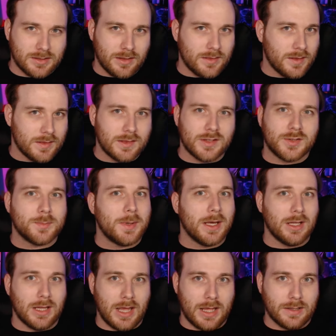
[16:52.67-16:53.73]
then the
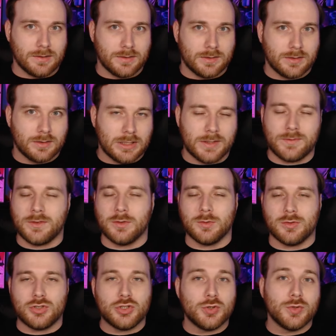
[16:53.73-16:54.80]
spell ends if you
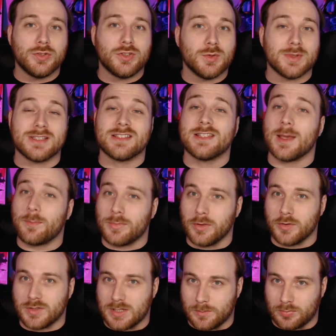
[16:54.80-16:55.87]
choose to accept
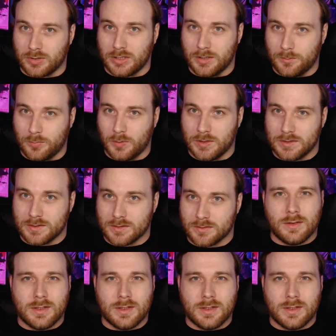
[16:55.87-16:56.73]
those temporary hit points.